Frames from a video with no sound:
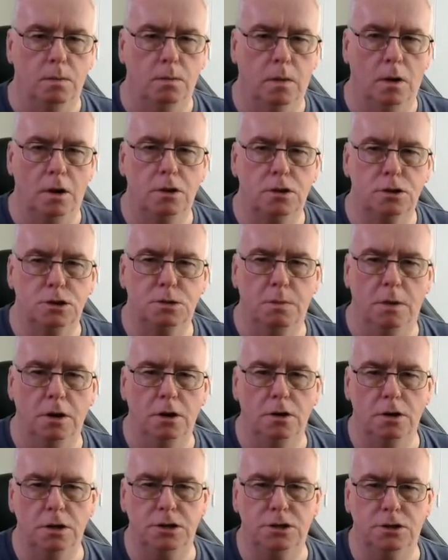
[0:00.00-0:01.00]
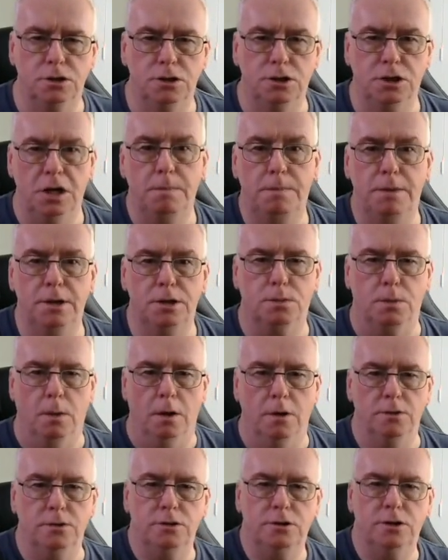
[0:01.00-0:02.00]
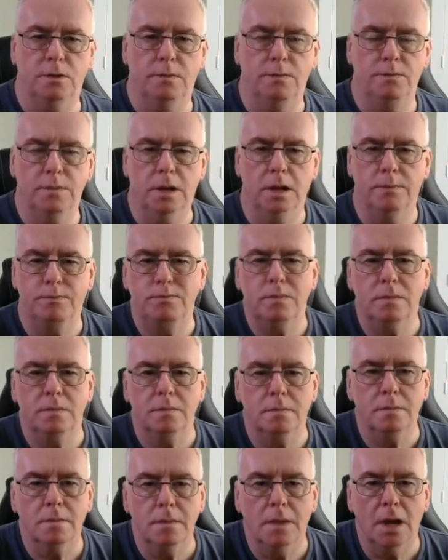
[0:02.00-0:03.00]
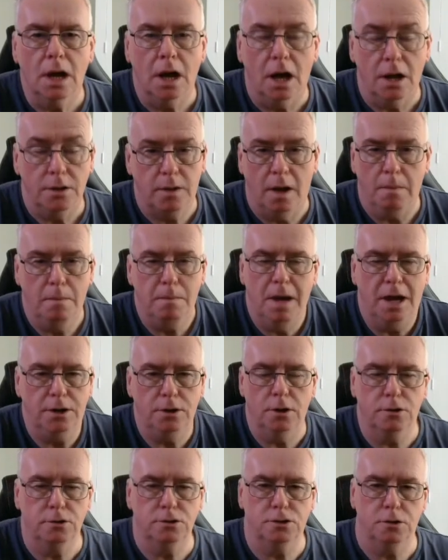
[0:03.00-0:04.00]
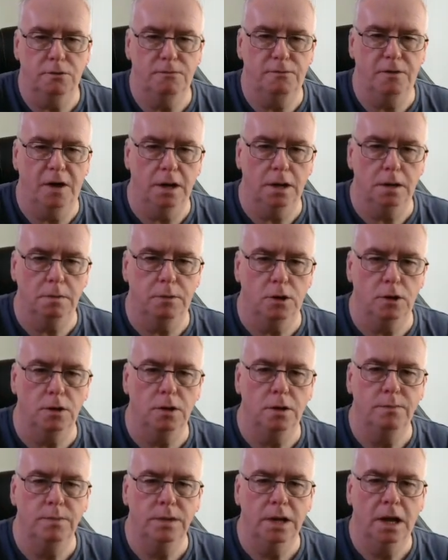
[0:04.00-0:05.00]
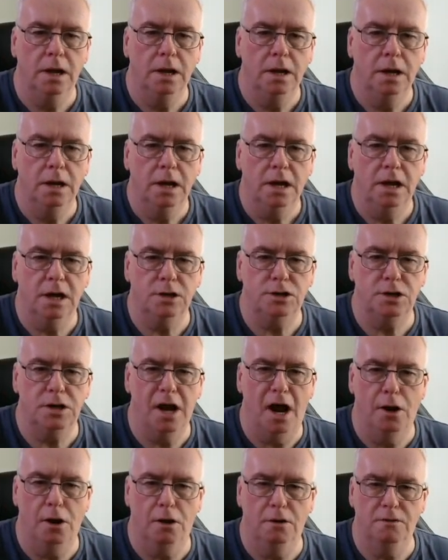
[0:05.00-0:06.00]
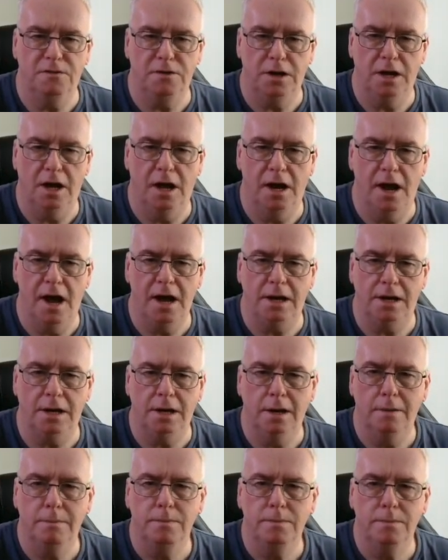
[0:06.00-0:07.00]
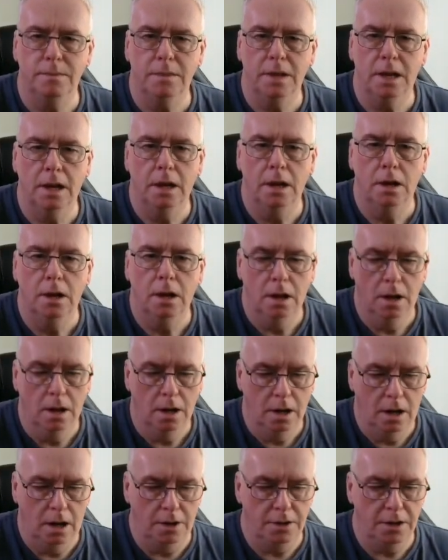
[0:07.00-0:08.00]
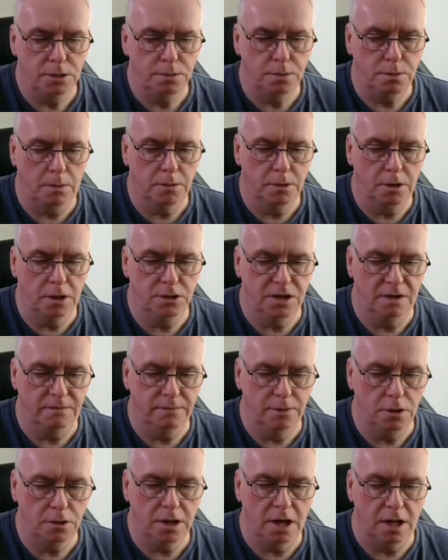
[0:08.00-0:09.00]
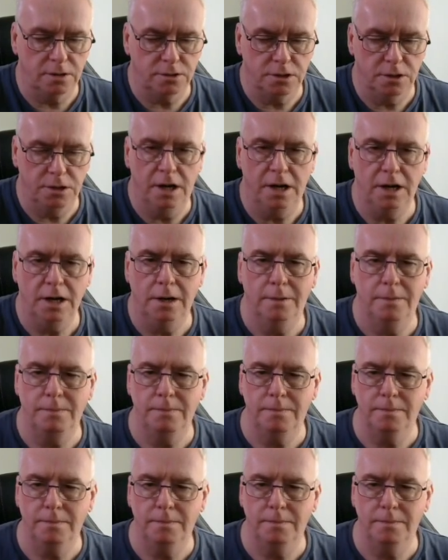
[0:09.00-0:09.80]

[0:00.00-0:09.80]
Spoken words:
One of the smallest and cheapest ones, and many others are available, is a NanoVNA. And that's what we're going to have a look at today.